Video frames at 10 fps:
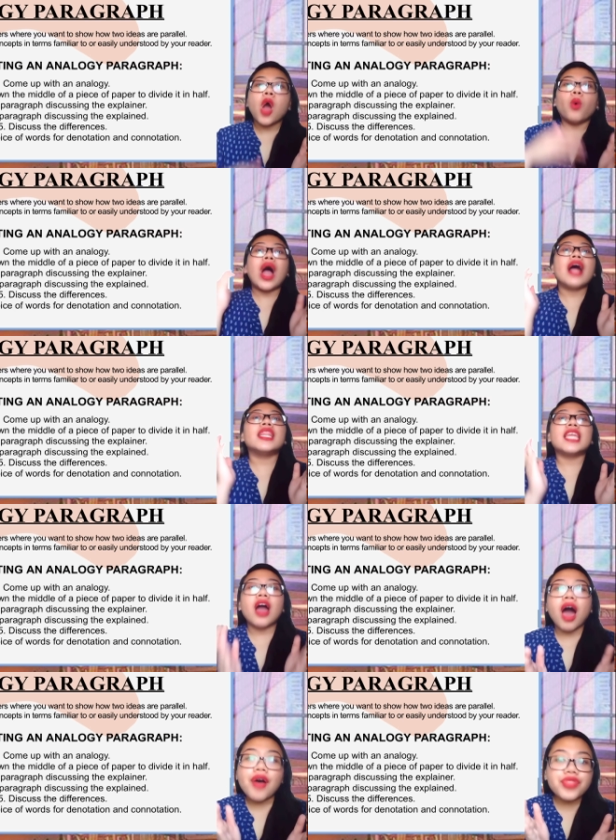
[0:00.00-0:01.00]
while the
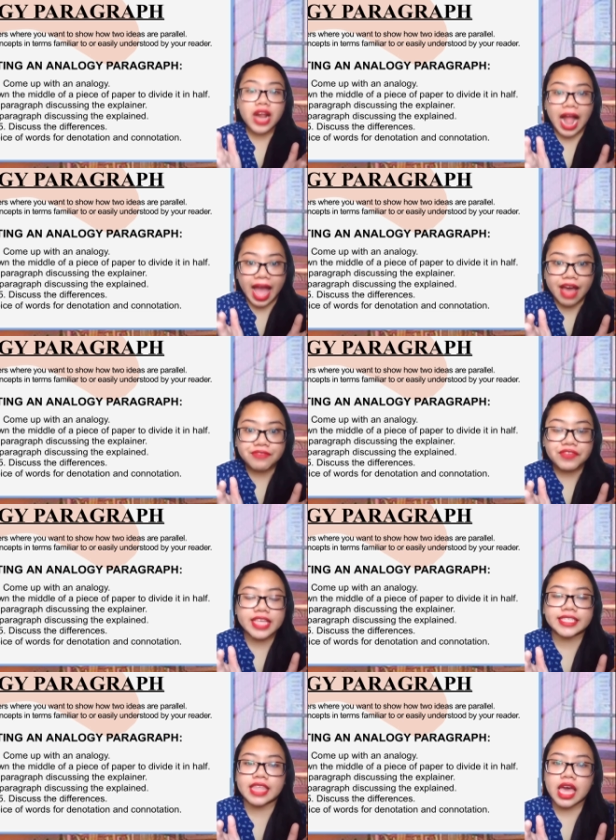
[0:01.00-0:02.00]
other half
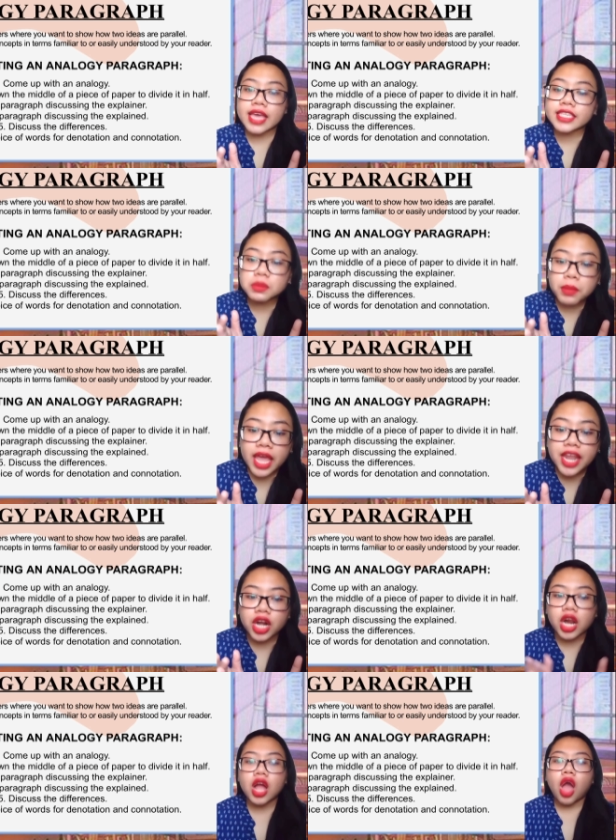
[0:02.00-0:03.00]
is the
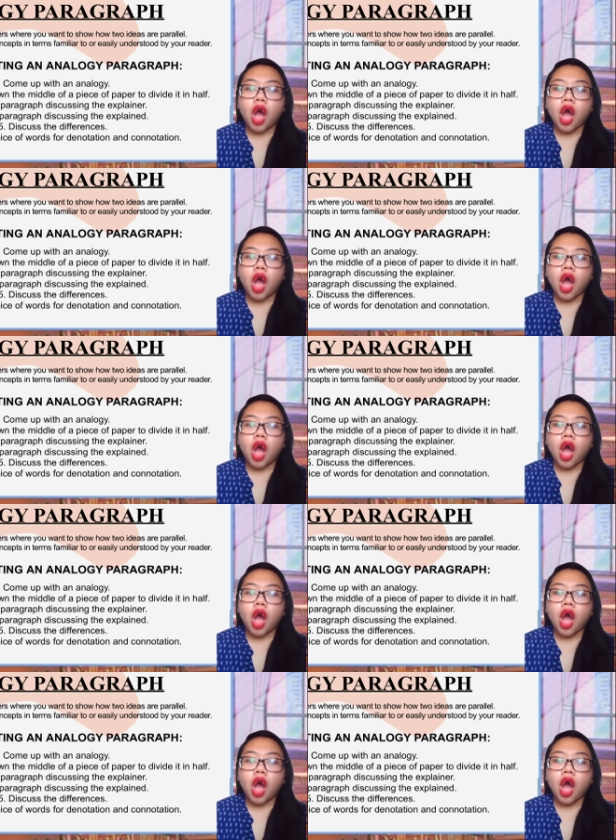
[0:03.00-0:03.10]
explainer.